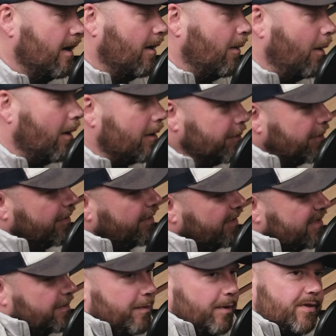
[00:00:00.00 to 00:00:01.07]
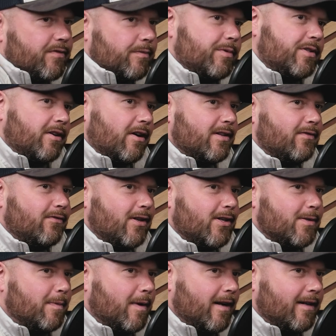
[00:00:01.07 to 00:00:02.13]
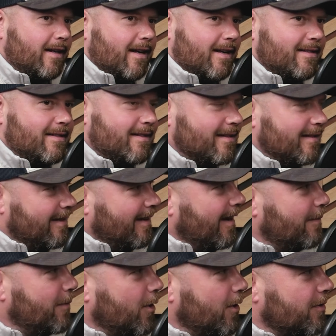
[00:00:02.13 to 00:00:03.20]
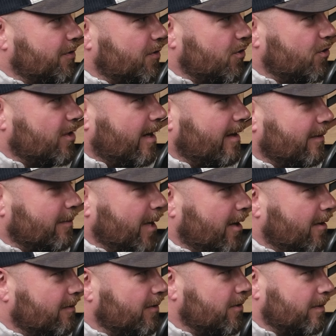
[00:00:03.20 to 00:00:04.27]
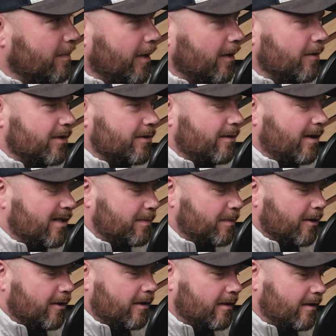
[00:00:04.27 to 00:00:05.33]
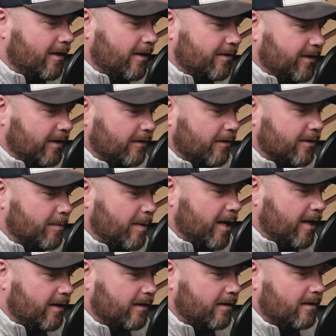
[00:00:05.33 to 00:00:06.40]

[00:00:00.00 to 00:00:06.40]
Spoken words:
Welcome to the Nick's Boots from Start to Finish podcast. I'm your host, Schuyler Mao, joined by Lucas Grasberger and Kelsey Lursbach.